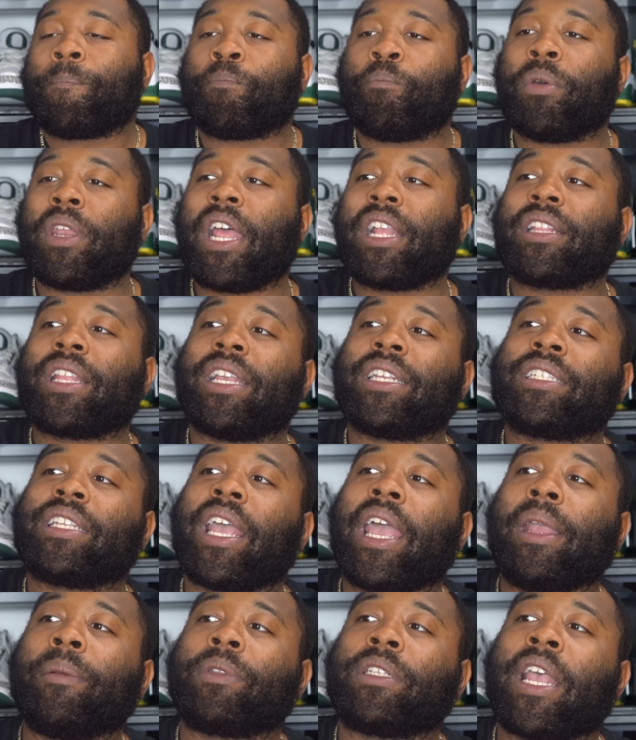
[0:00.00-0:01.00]
But at that
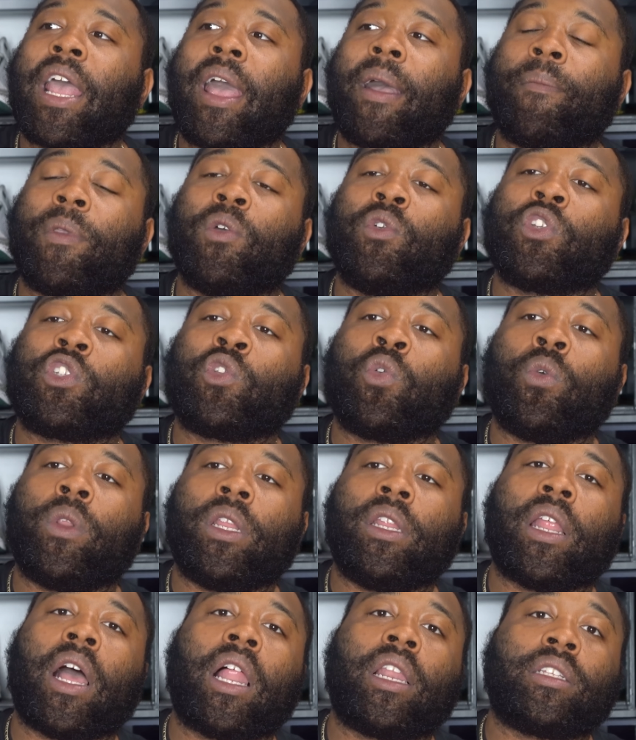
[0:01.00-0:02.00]
same time, it was
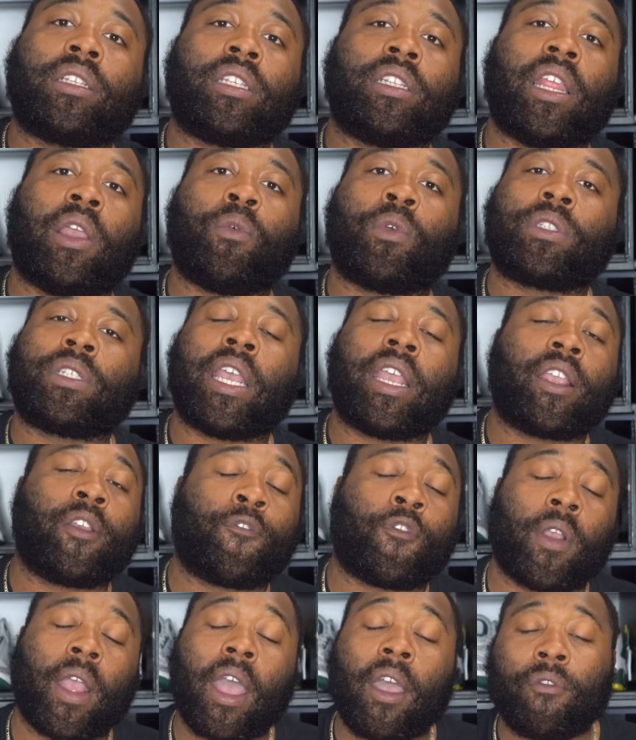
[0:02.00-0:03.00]
$20 and they were taking
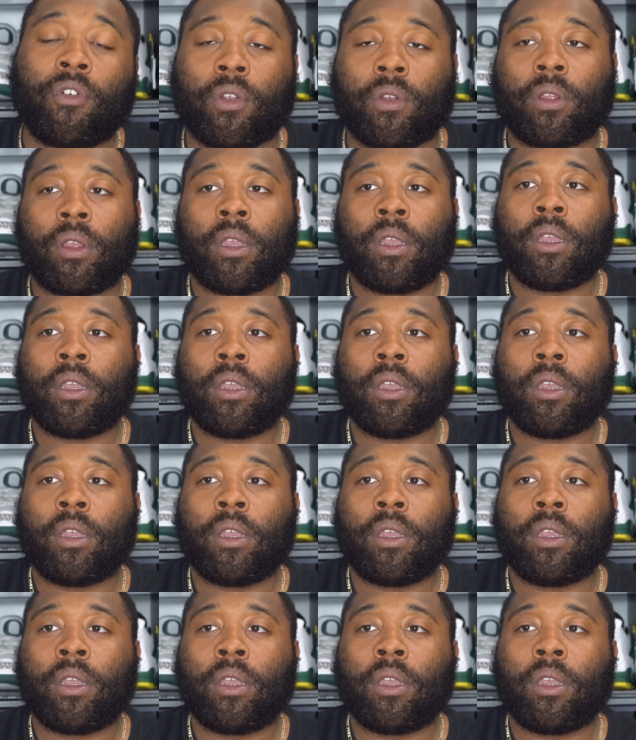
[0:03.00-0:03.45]
forever.